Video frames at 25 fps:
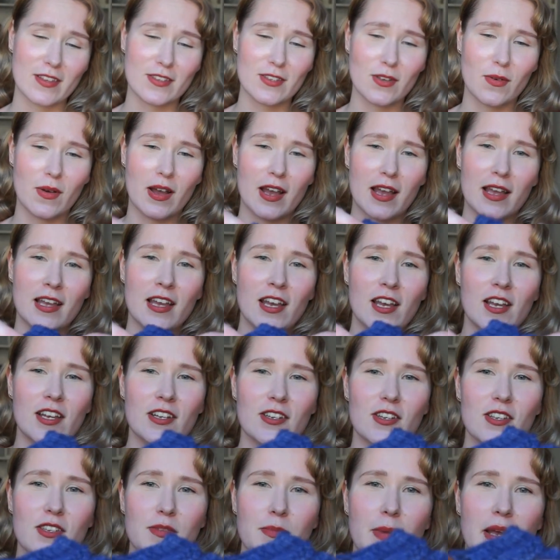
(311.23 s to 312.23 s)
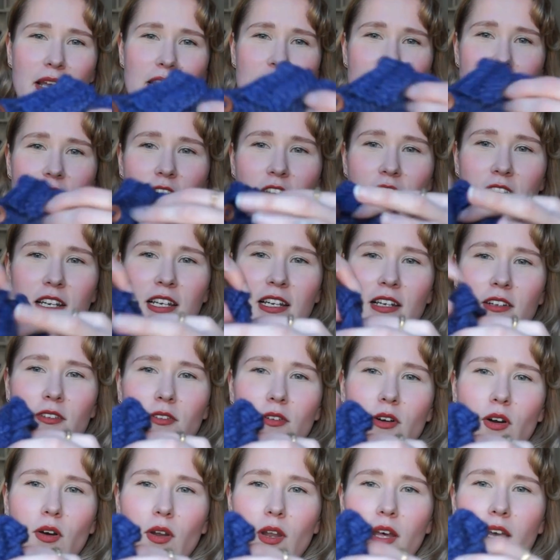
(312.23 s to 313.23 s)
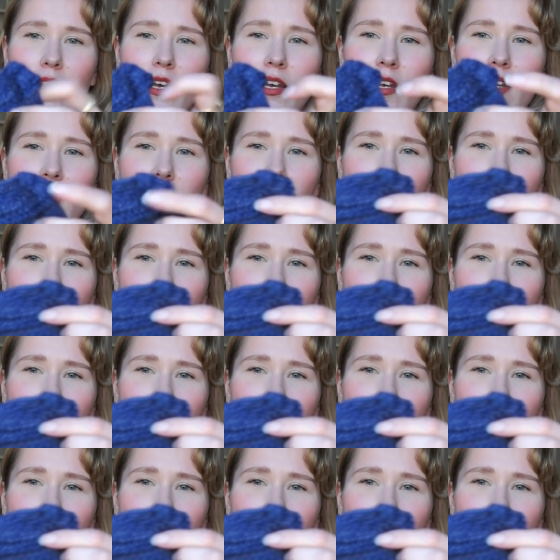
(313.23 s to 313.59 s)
So I just made a tiny little collar.